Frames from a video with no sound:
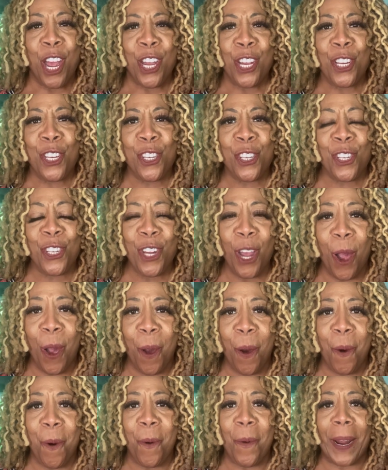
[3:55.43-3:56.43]

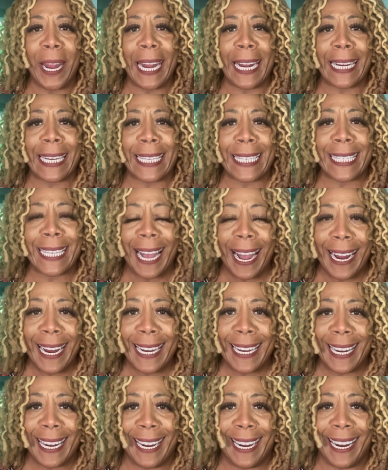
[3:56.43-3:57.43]
so
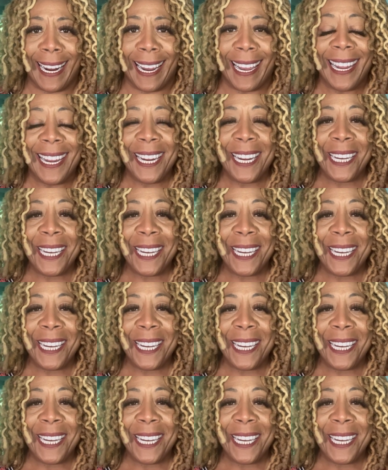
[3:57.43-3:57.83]
exciting.